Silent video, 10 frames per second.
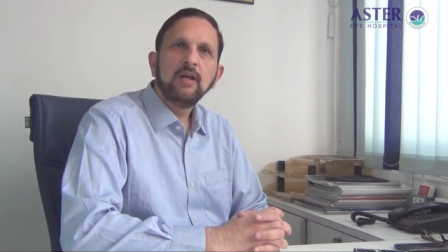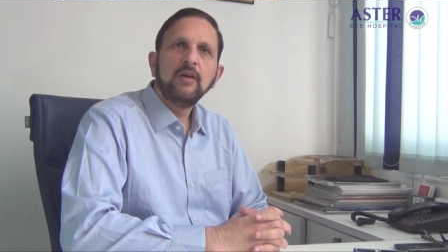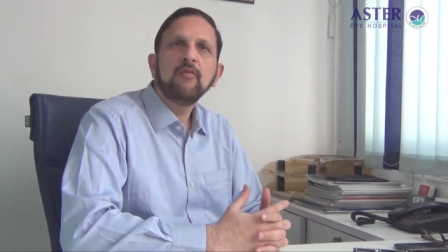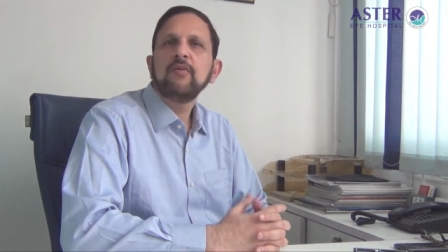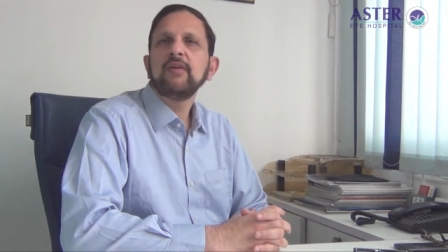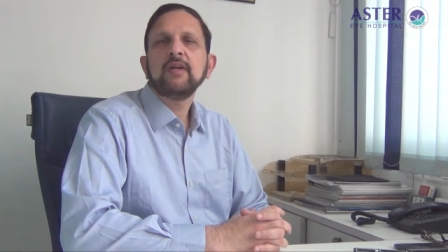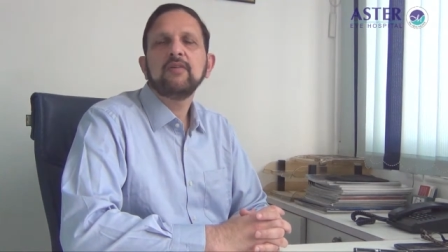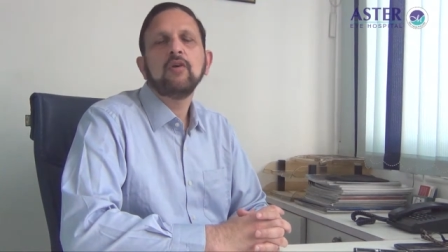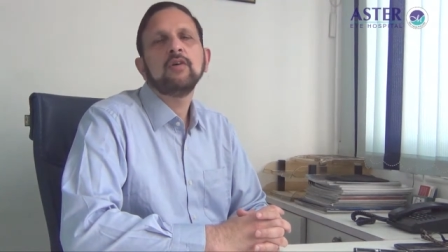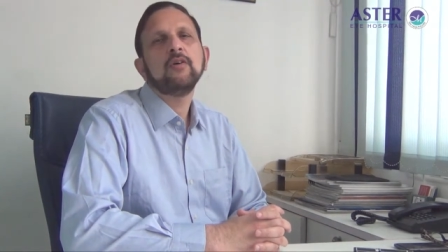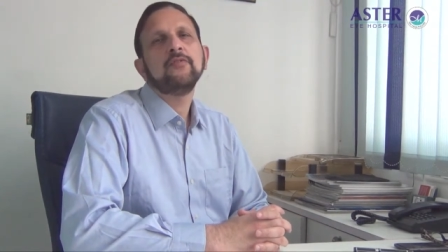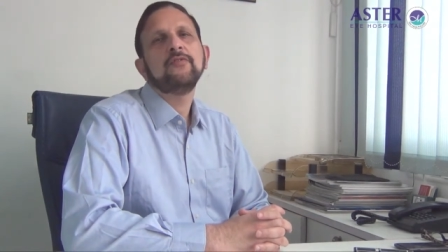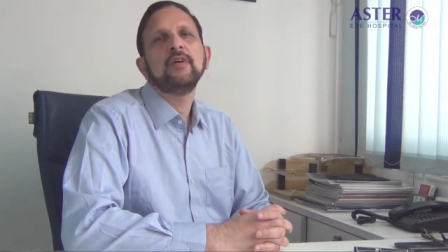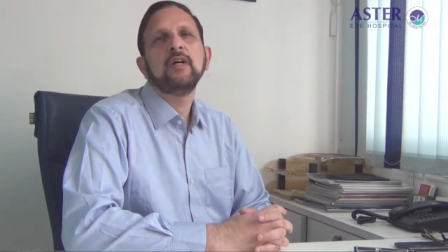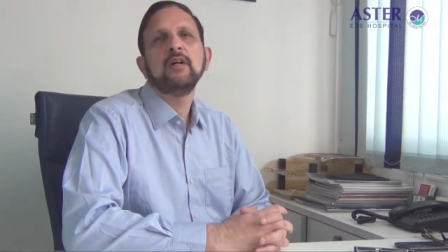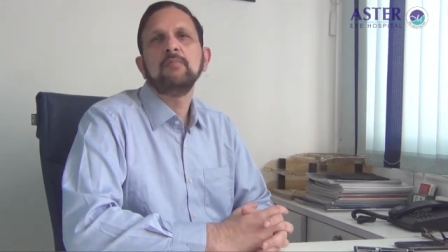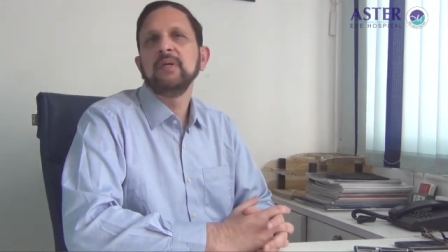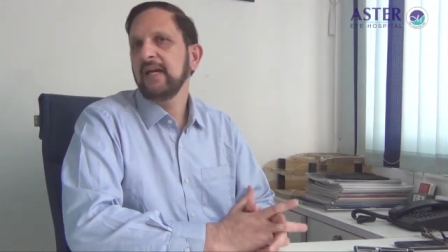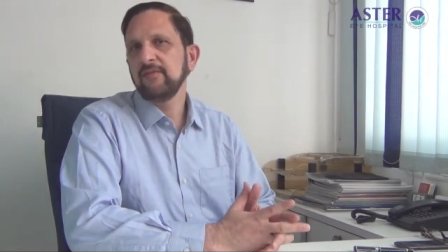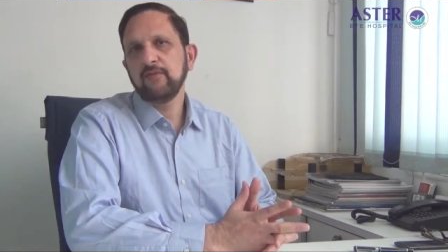Now when I talk of uh,
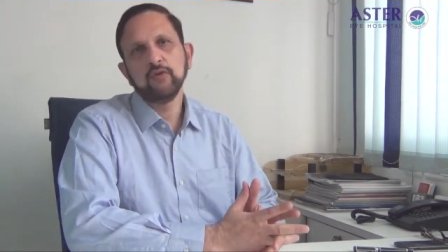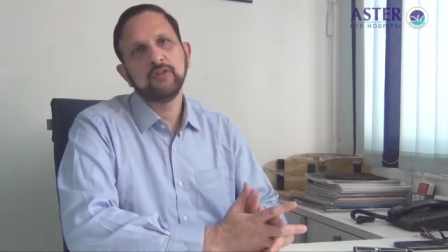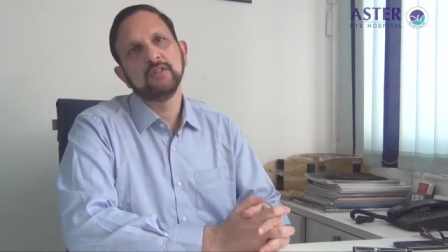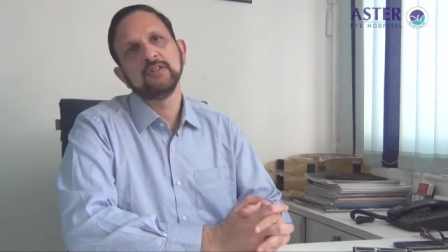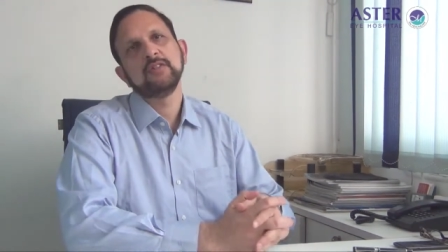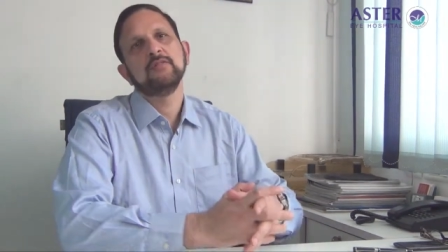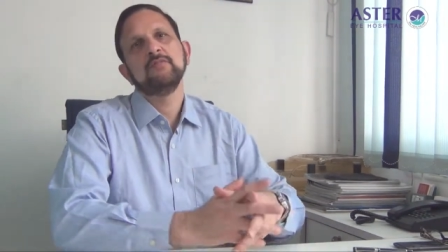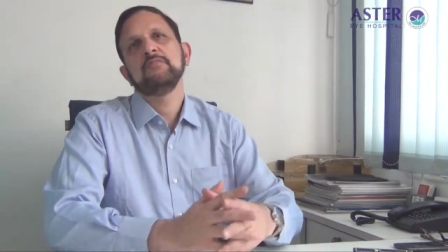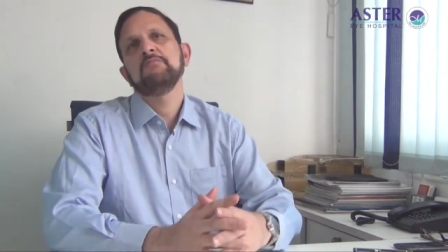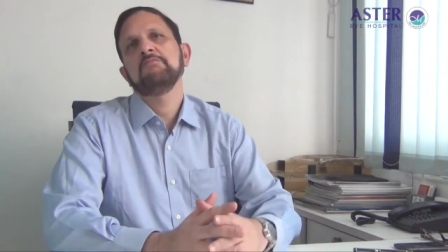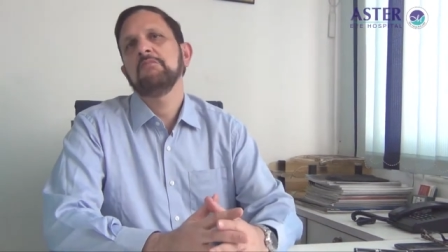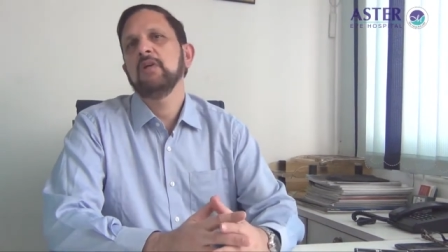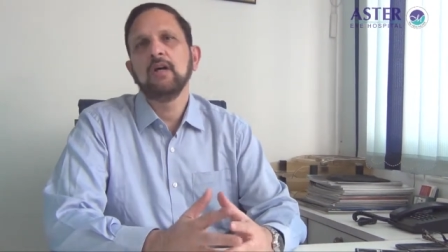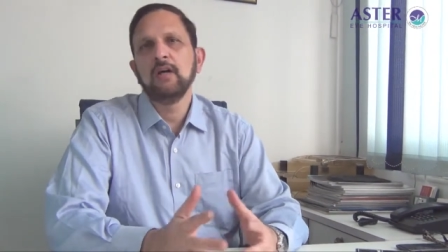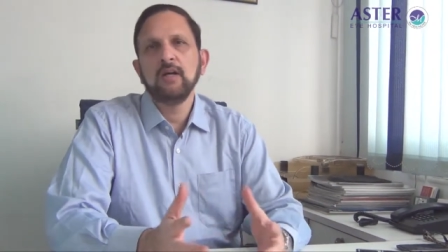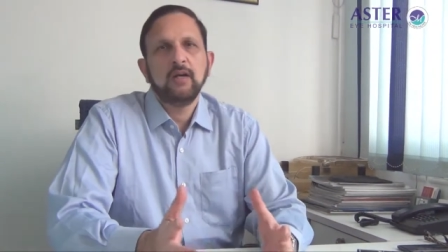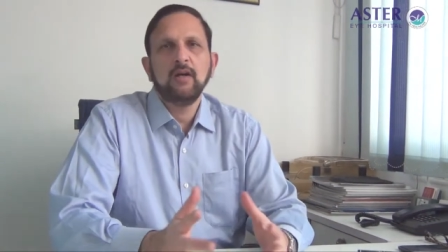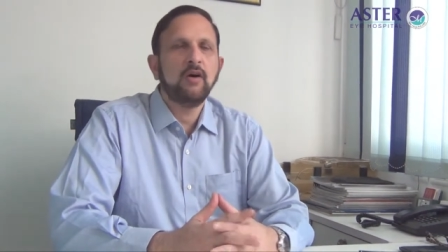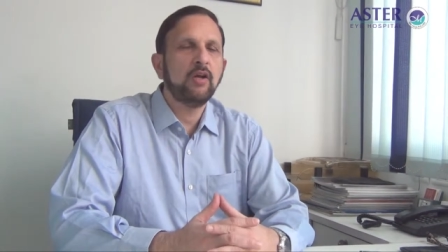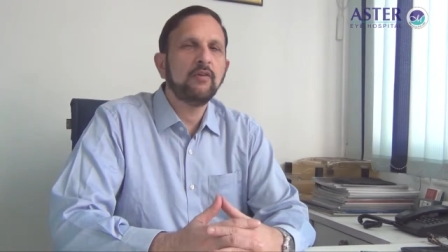benign floaters,
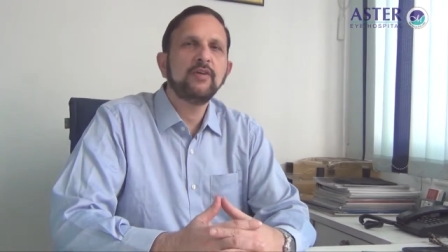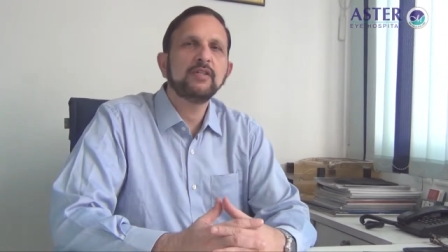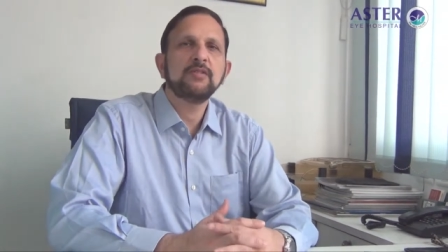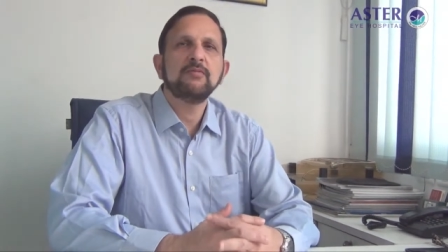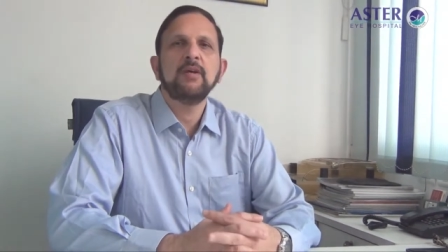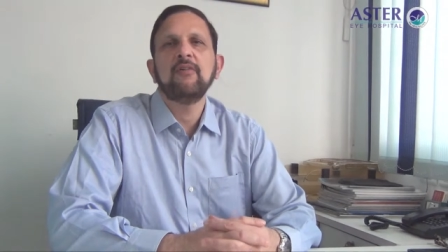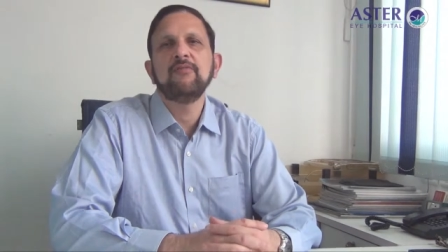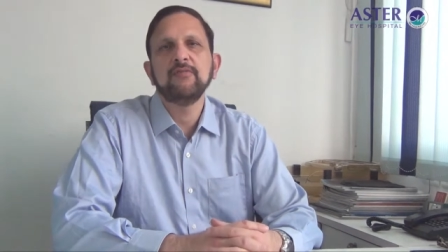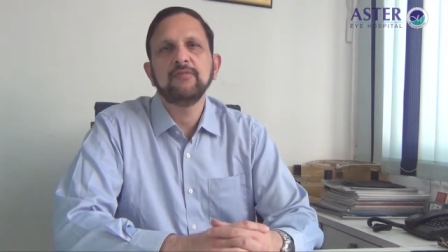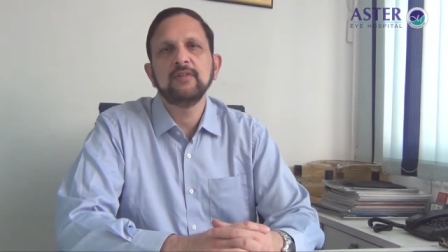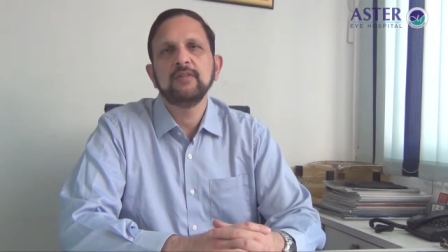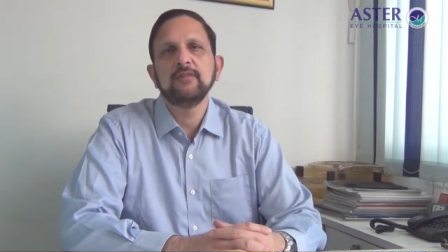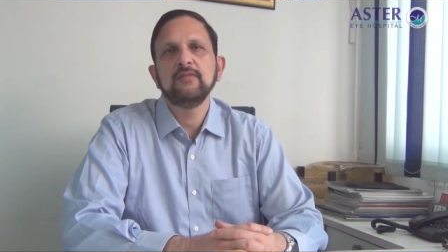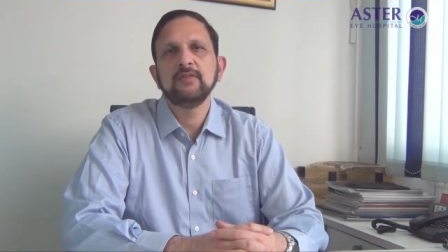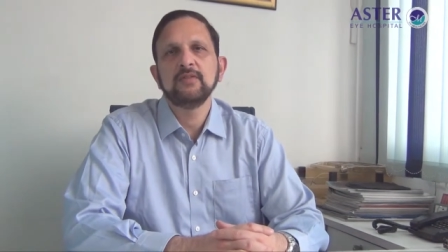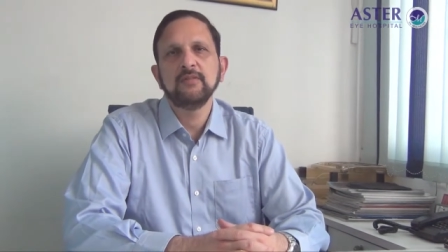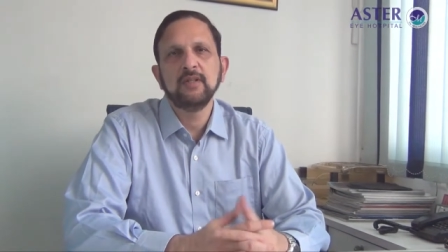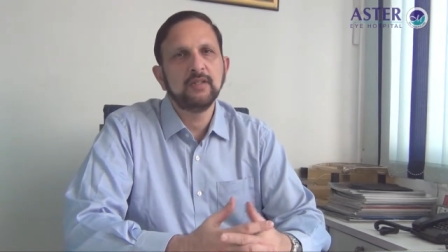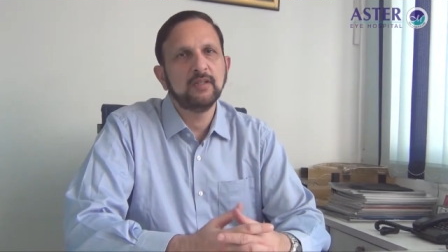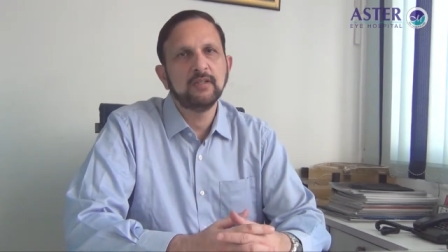all of us have
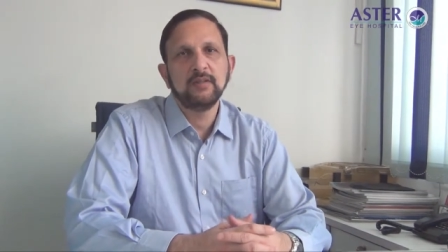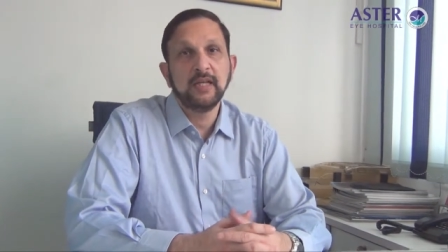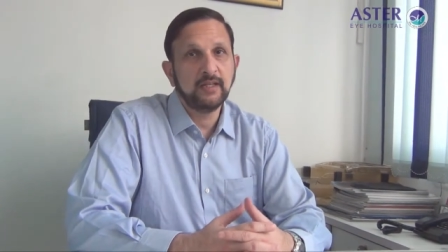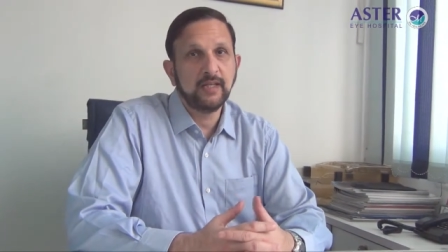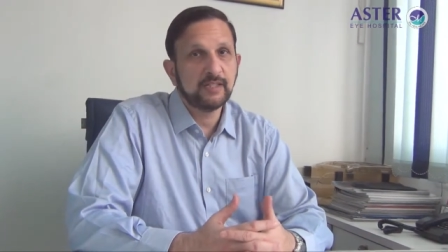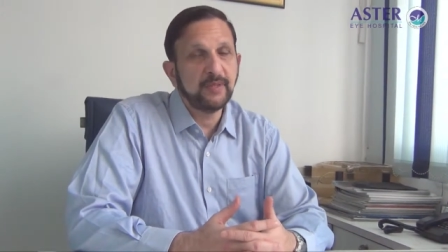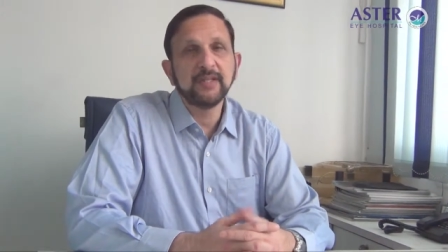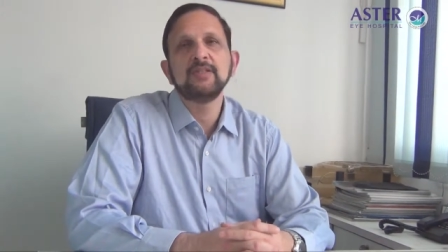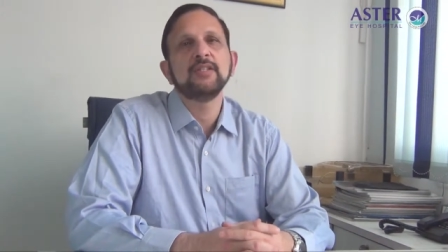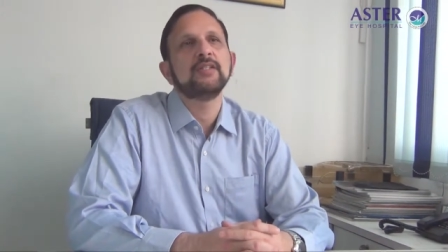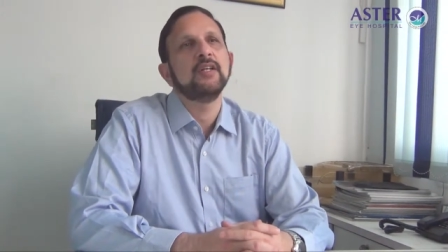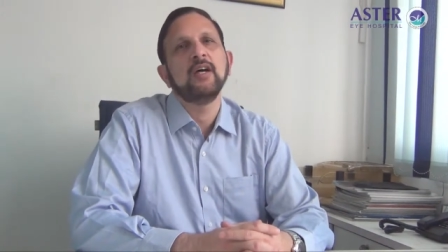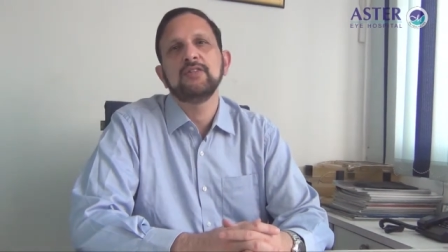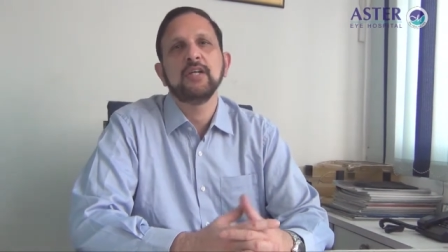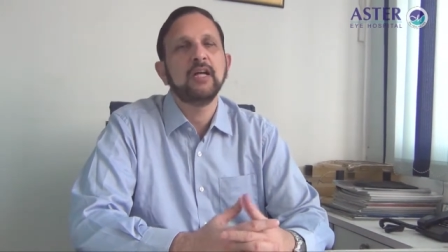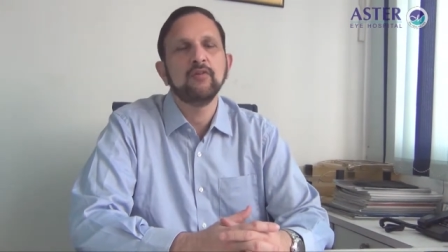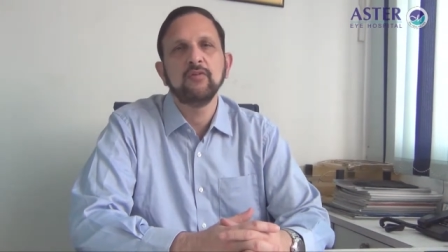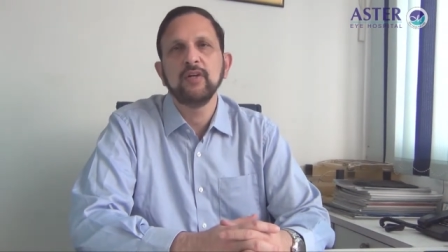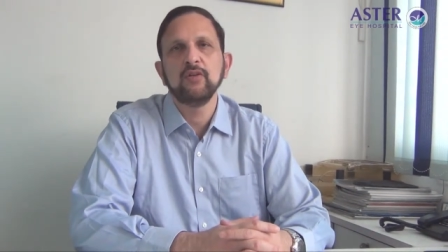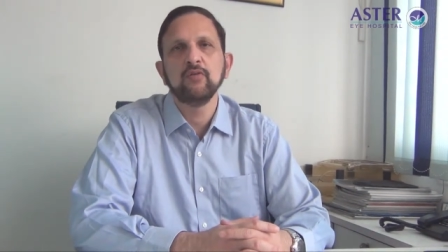uh, experienced this in our
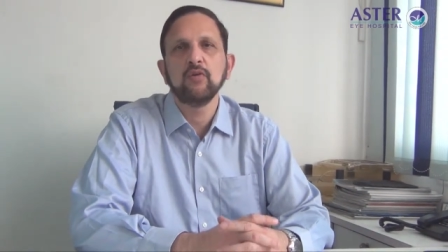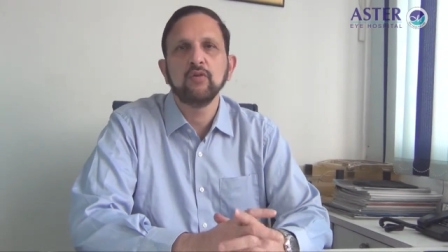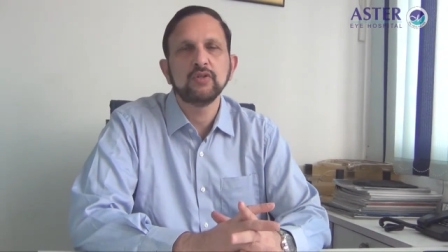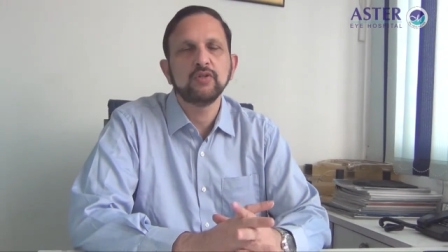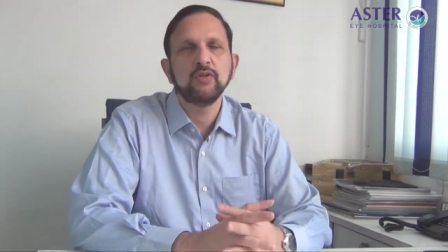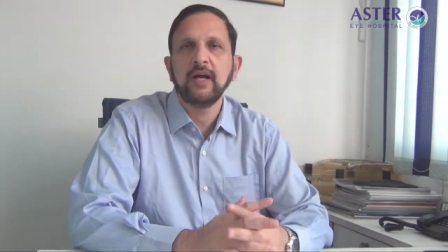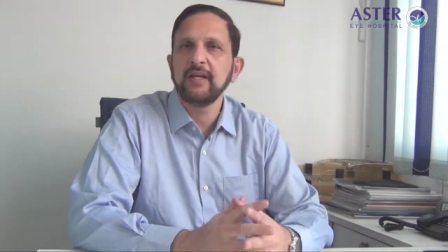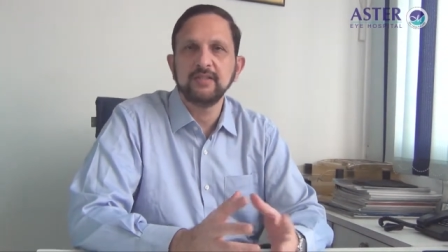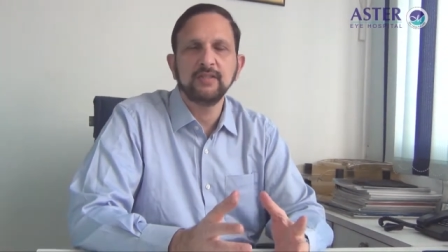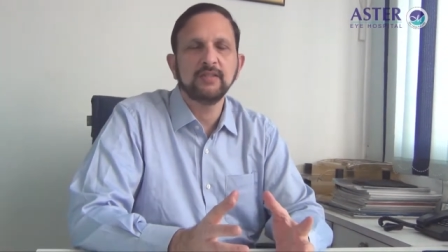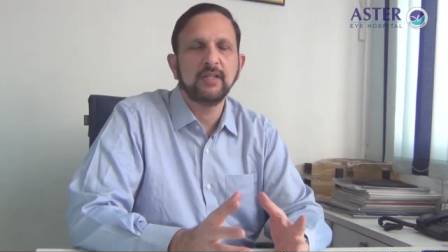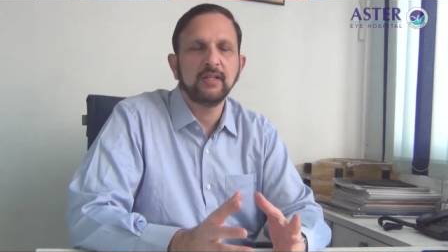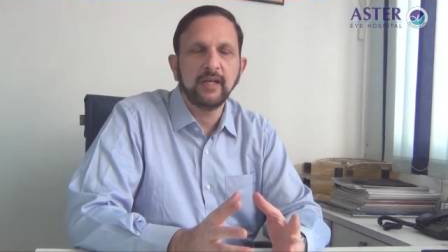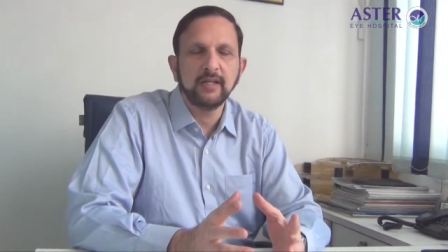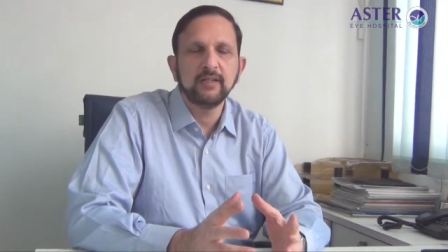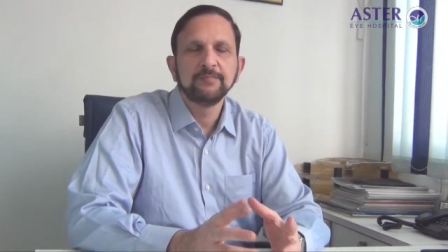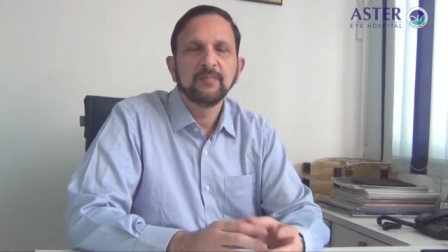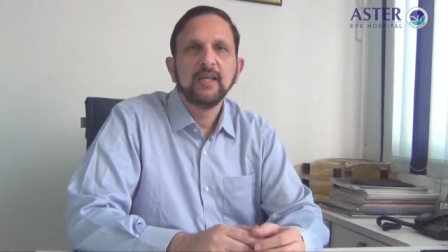childhood when you close your eyes in sunlight